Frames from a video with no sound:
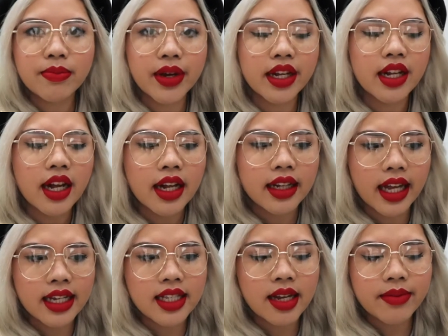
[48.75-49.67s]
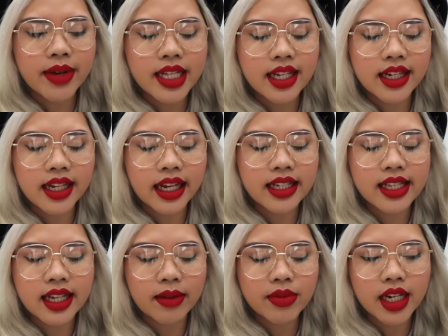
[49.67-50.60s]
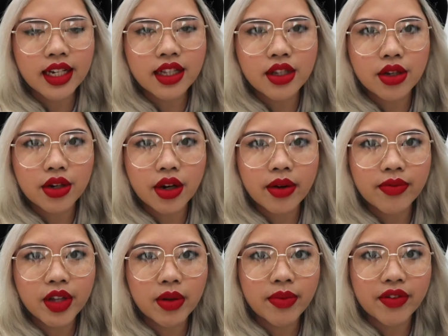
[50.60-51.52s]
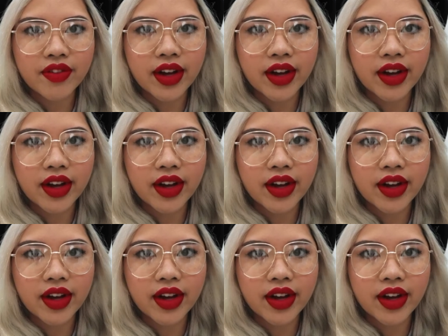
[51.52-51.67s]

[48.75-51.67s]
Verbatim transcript: but last time I did like Snapchat, so hopefully it'll be